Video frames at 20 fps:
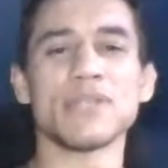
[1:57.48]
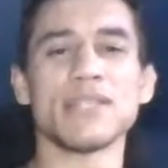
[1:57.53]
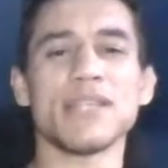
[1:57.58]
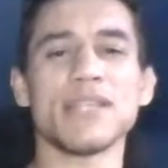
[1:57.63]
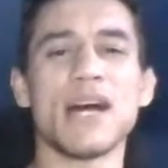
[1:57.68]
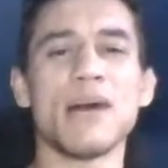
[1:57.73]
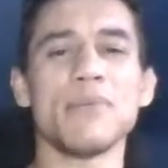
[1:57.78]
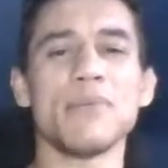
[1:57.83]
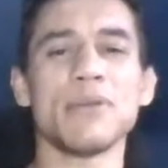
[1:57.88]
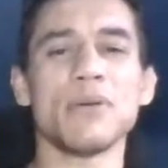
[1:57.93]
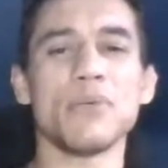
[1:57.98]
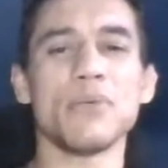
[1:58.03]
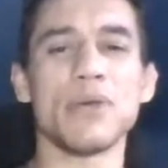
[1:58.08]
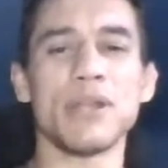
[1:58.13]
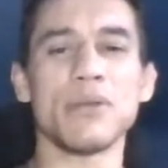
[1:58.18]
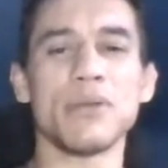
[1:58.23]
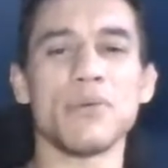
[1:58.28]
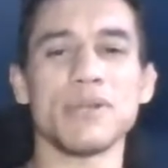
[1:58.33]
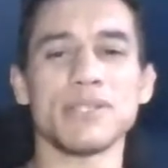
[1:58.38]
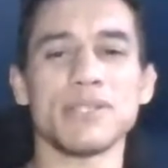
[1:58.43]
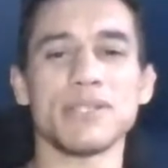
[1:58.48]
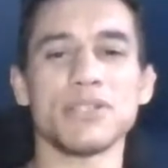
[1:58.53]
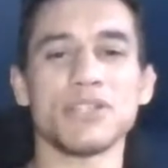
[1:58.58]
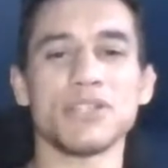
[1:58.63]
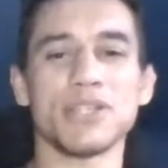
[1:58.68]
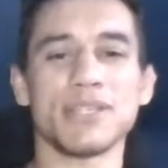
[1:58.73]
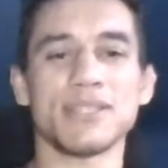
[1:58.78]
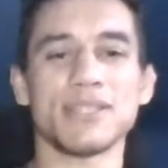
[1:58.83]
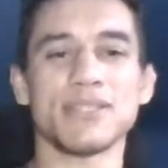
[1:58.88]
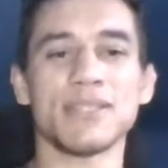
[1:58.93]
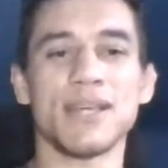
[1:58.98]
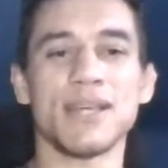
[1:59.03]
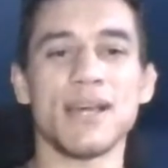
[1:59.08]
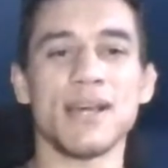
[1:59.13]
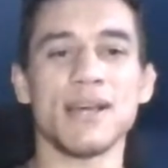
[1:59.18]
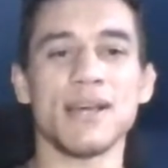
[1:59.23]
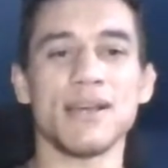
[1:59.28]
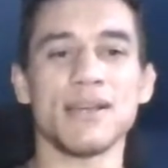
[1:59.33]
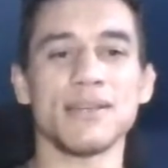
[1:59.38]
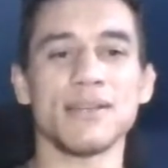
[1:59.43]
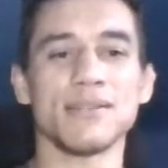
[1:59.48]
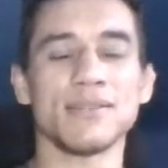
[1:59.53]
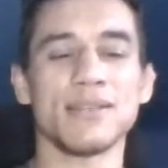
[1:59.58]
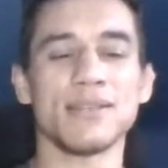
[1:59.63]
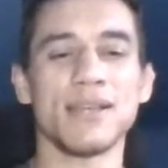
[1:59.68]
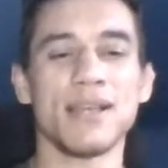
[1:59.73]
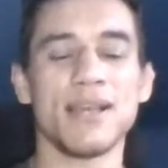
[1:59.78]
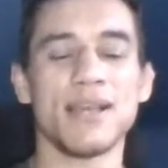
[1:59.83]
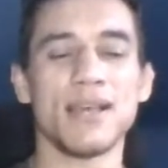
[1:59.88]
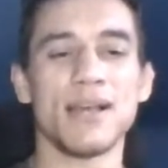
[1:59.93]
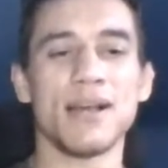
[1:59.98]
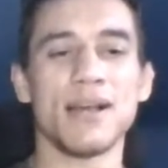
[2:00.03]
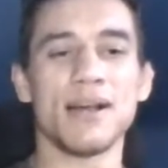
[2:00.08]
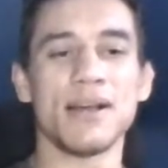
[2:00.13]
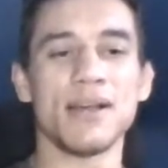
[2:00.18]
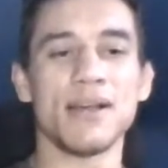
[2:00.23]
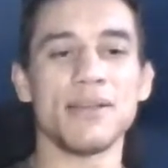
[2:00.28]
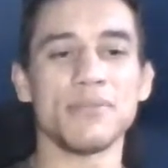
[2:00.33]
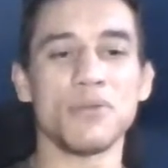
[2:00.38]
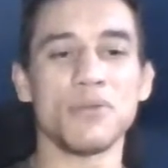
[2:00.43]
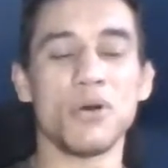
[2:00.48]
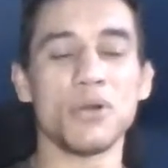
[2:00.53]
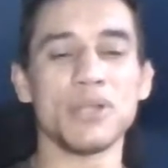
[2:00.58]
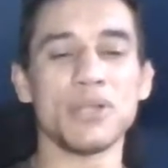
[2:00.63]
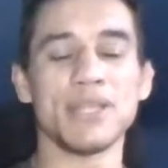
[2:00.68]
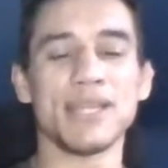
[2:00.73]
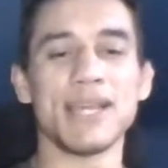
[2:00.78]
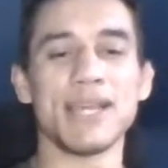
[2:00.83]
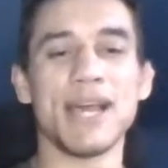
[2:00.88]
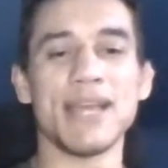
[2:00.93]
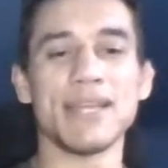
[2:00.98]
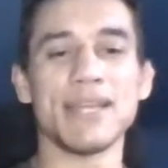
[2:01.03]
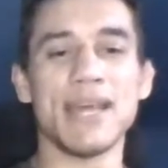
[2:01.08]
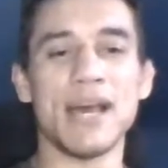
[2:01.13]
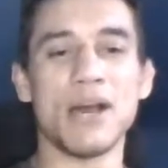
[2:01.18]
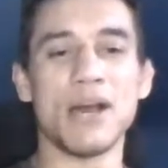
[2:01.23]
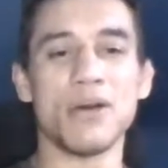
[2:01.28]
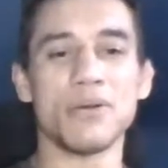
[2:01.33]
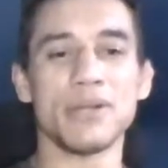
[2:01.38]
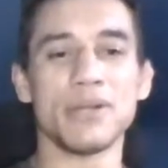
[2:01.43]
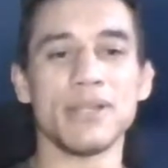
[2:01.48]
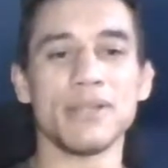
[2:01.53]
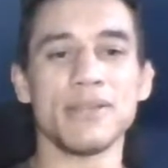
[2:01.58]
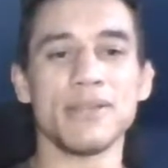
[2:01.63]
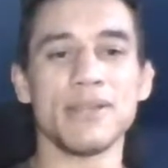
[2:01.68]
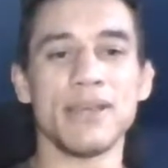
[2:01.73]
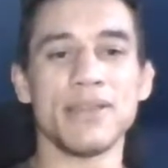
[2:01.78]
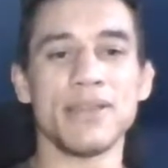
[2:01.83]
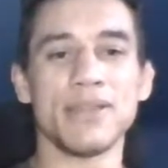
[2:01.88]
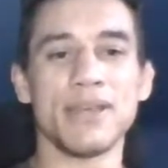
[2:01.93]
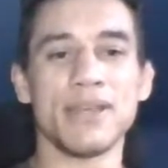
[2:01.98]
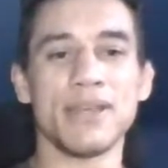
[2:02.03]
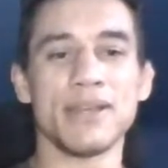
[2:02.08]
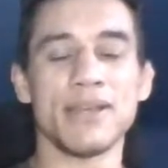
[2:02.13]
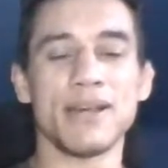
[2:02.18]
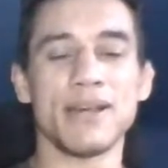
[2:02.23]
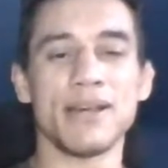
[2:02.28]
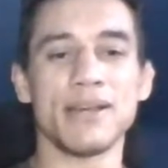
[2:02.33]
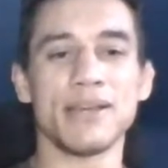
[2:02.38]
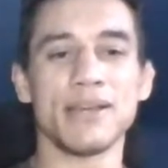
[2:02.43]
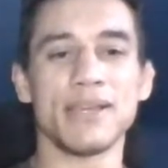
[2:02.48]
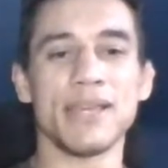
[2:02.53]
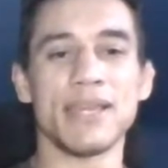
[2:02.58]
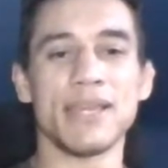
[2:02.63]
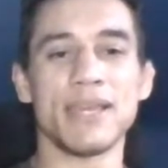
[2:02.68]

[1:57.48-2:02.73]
dominant win. It wasn't just holding the guy down and then getting